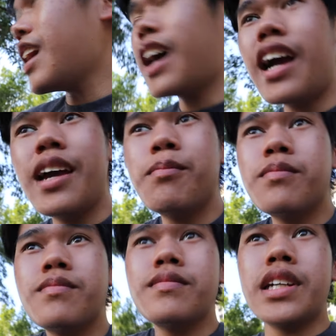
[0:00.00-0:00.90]

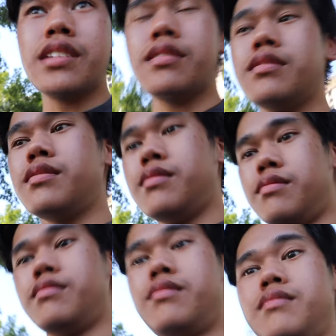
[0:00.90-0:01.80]
I'm like
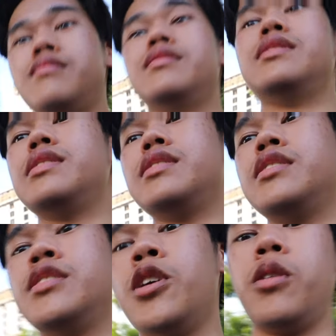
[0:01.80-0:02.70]

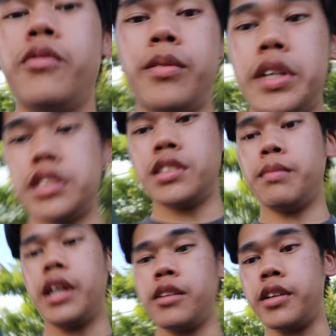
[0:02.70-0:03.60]
no information's in
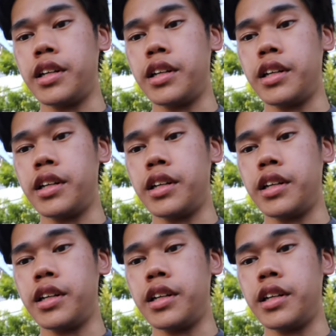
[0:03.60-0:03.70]
my head right